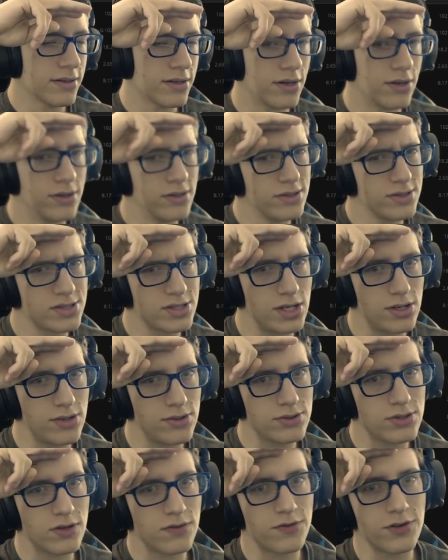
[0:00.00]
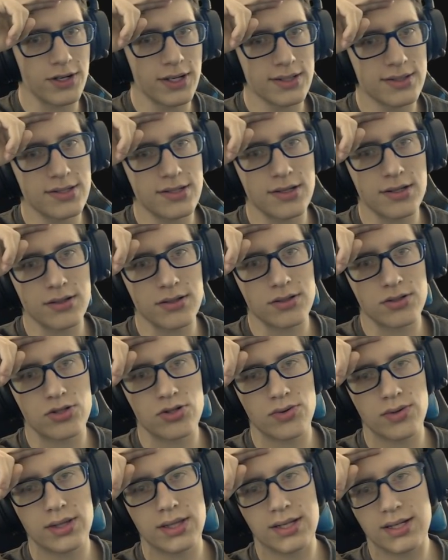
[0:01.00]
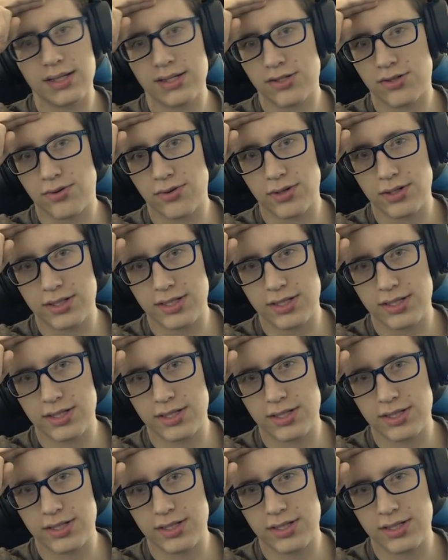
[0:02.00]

also, don't forget to join the Discord,